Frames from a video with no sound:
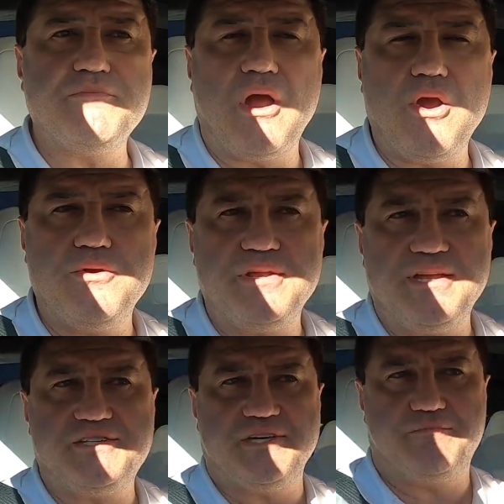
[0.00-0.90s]
Mode
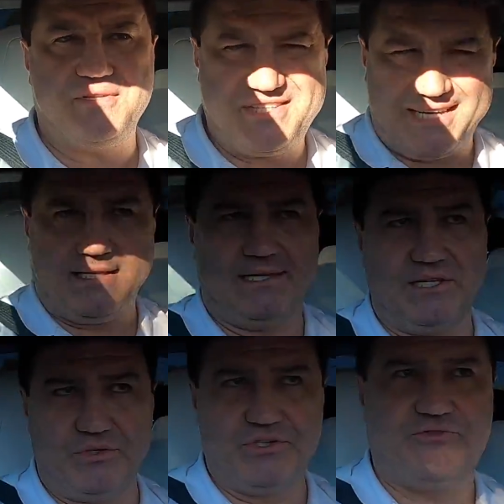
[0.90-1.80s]
is particularly
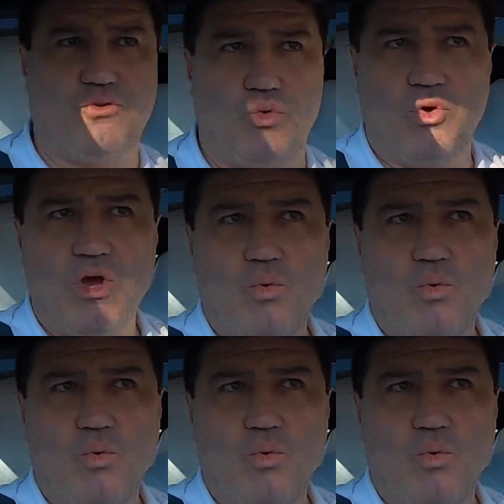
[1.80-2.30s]
useful